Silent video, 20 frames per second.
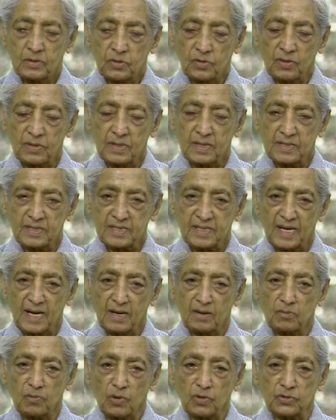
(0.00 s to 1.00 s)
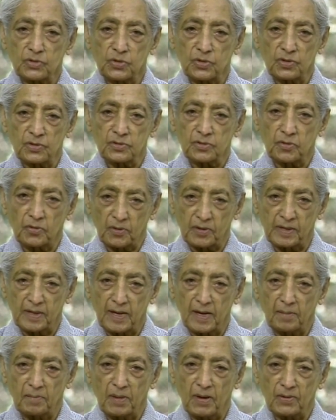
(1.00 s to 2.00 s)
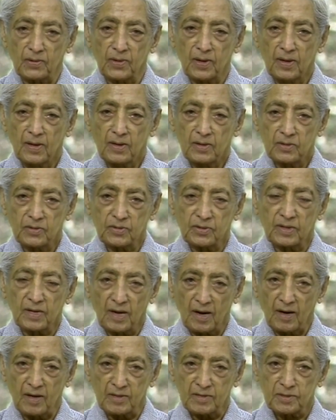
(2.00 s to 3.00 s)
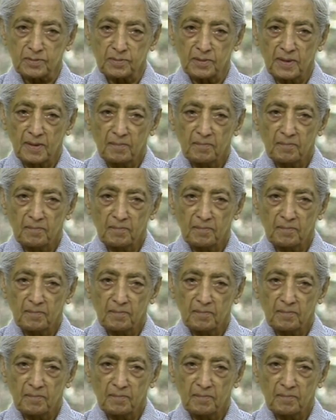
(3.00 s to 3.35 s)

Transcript: To understand what you're talking about, to grasp.